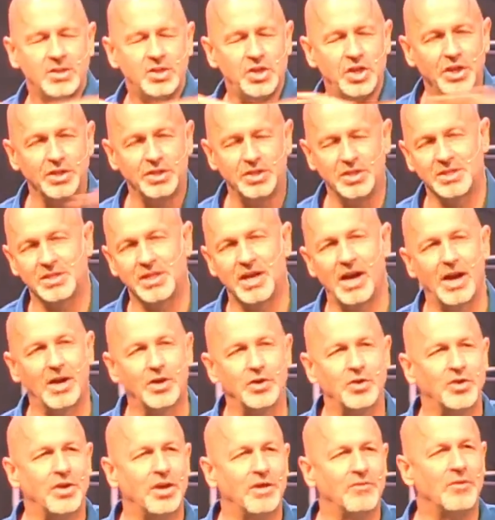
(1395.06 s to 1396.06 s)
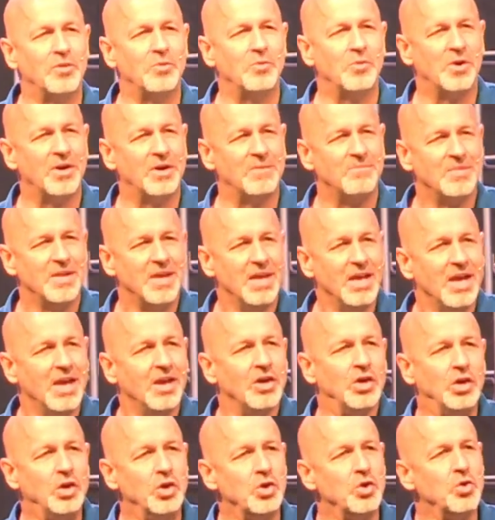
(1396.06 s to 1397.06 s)
Jesus conquered everyone.
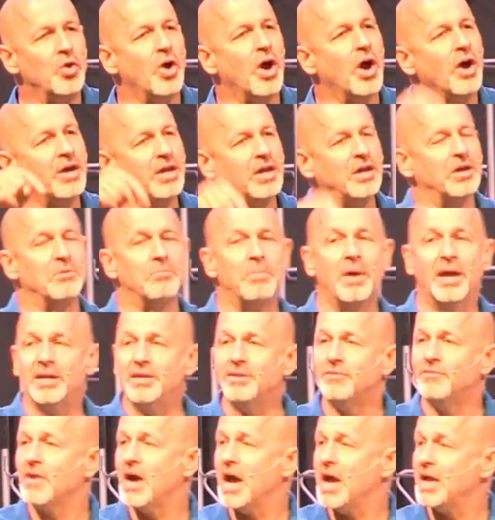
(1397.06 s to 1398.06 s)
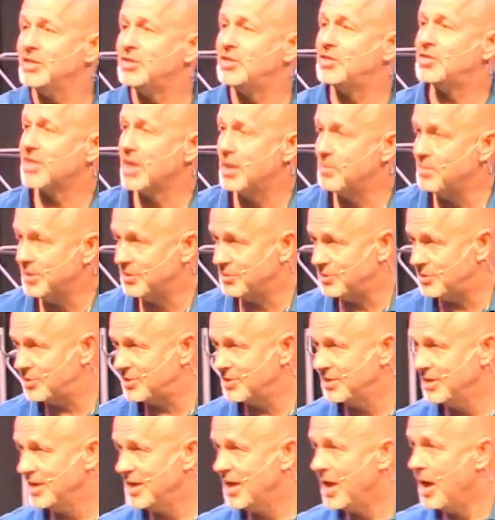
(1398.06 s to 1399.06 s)
You are here by divine
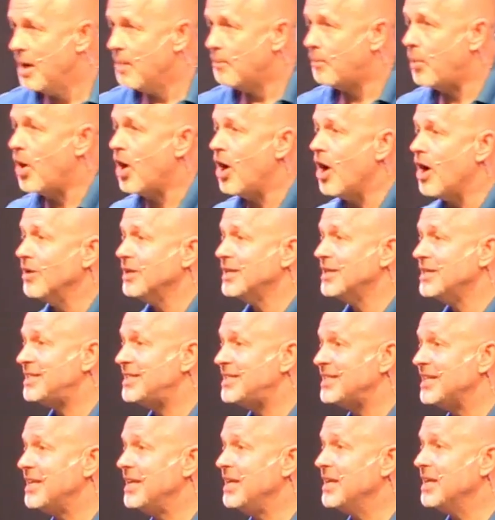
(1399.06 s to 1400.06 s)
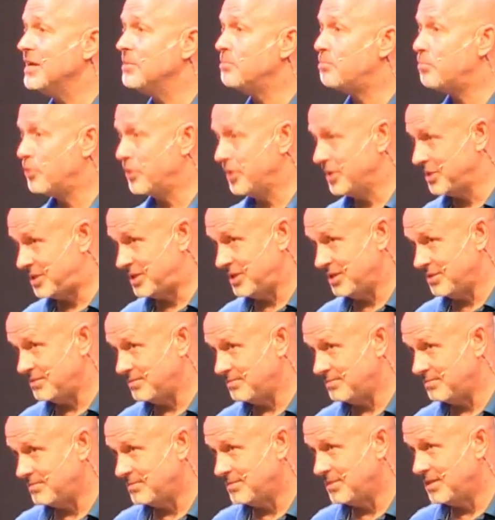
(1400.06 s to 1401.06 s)
summons. Paul is sitting in
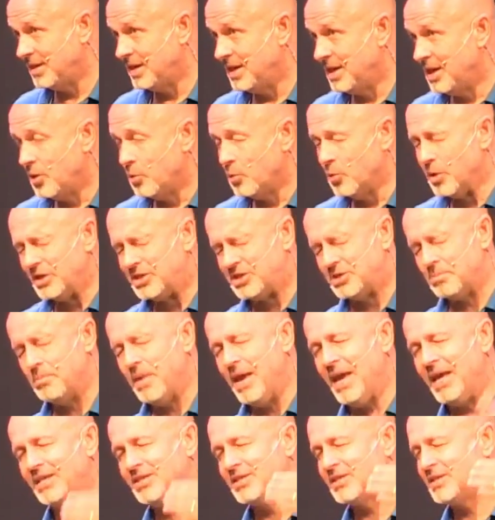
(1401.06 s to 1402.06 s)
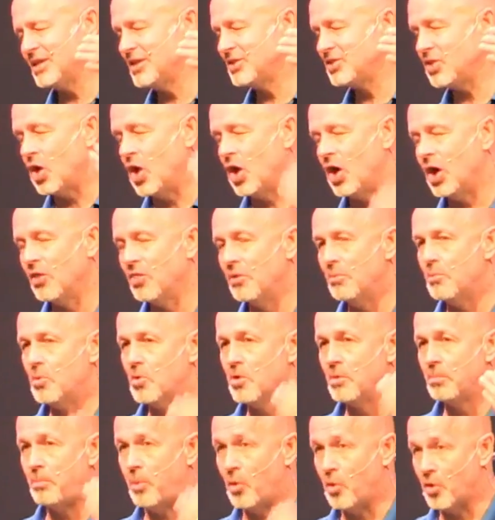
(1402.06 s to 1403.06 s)
prison, which makes this all the
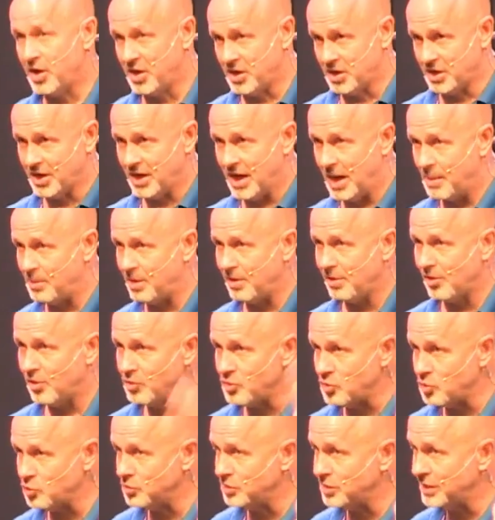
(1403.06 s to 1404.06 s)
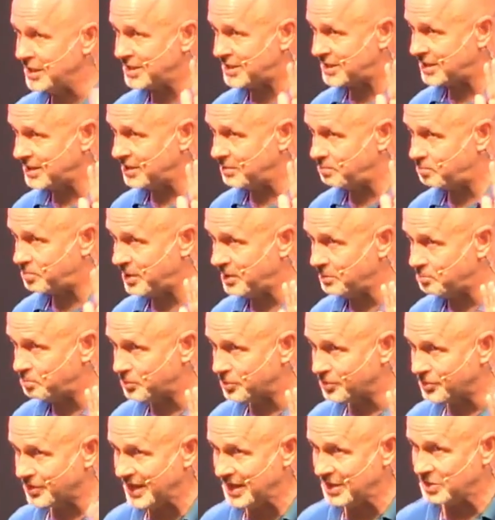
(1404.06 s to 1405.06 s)
more poignant. How many know you listen to
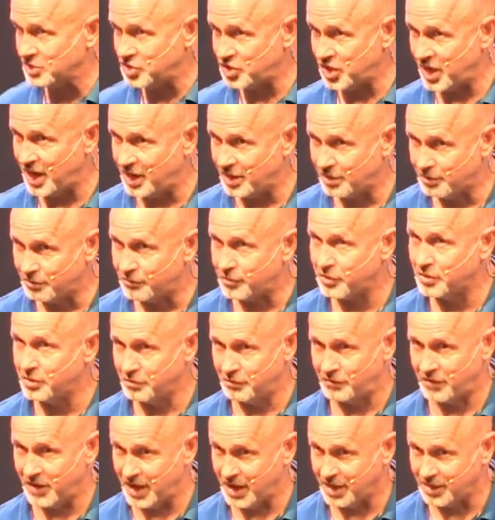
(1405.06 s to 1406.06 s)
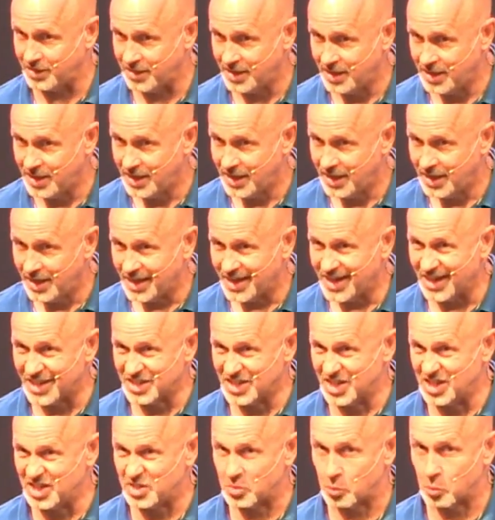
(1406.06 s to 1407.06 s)
people in jail for their faith?
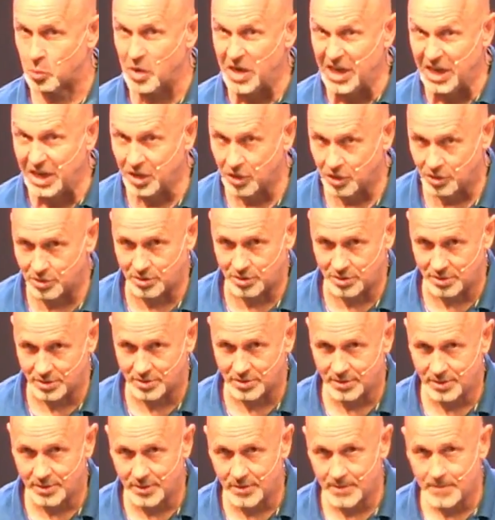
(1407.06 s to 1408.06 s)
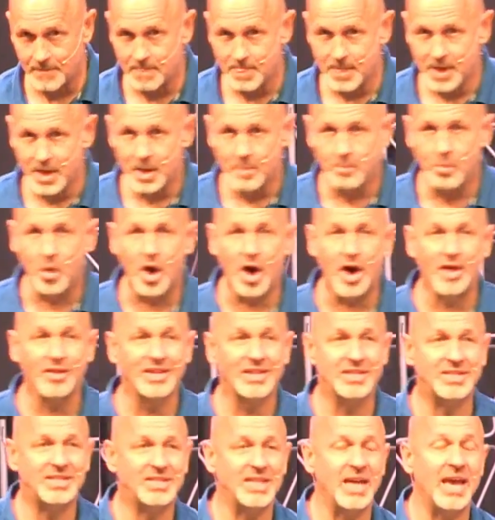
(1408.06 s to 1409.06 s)
Because it's real.
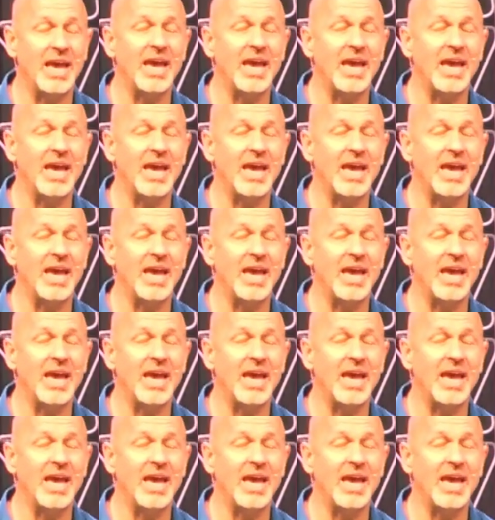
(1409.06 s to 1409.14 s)
Paul is